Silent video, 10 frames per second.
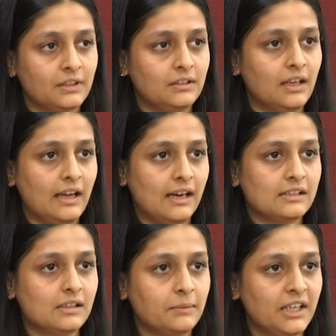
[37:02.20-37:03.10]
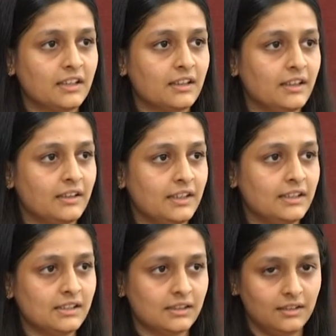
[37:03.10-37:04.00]
the last updated
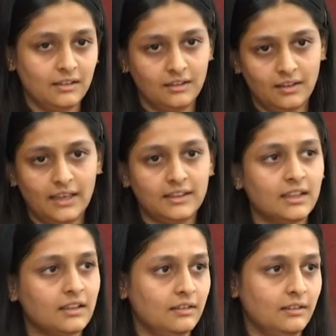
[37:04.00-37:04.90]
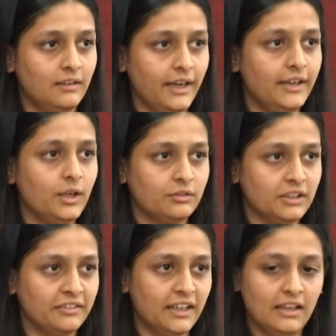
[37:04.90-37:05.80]
contents at the uh, end of
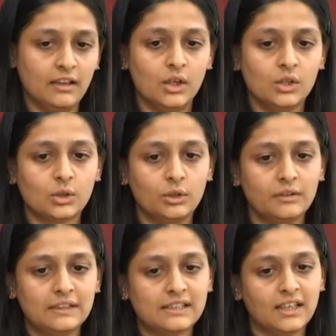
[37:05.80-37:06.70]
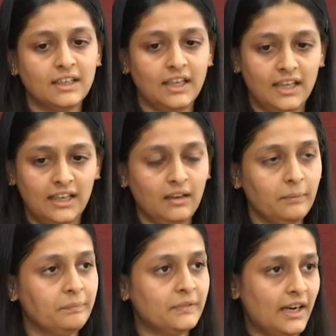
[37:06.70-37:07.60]
the file so you will set tail
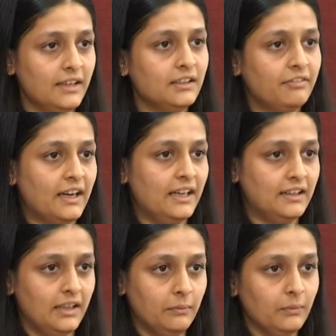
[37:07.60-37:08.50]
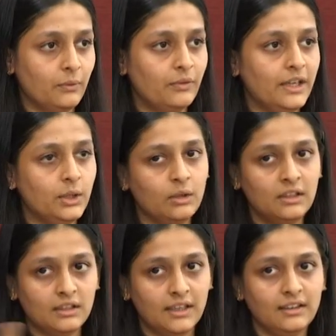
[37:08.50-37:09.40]
and the file name where you
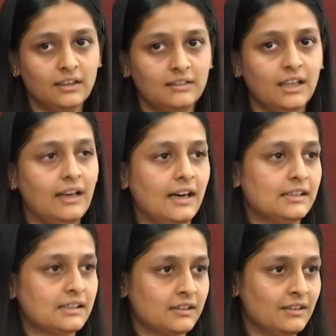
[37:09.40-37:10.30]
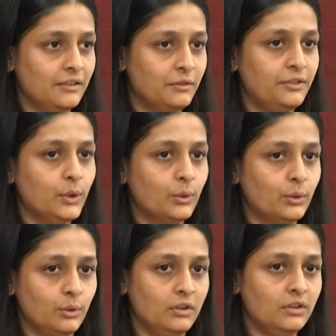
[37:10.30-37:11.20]
will get the last few
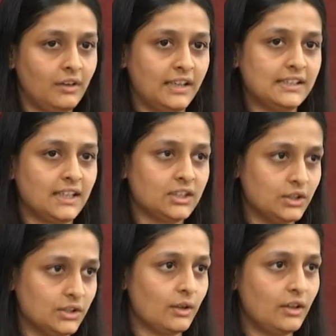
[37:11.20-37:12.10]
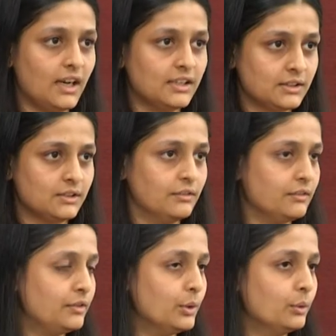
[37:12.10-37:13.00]
transactions or last
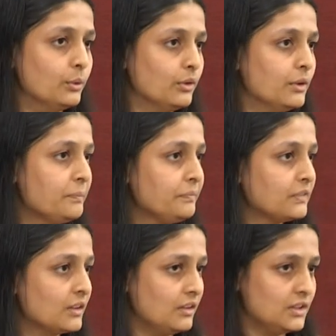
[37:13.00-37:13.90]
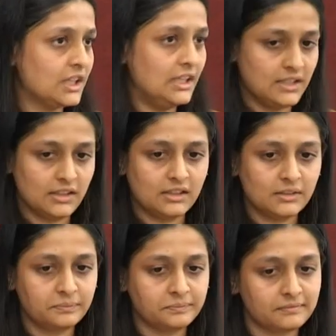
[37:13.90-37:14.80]
few uh, changes
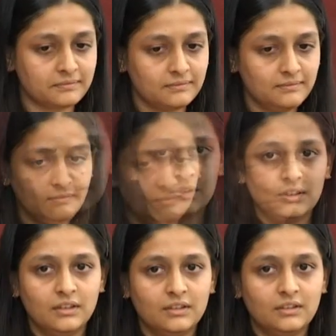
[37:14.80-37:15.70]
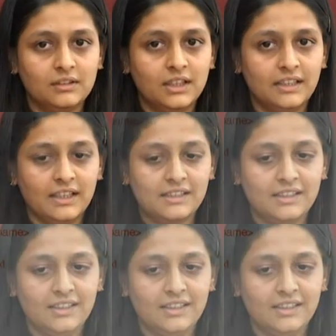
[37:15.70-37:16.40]
uh, the next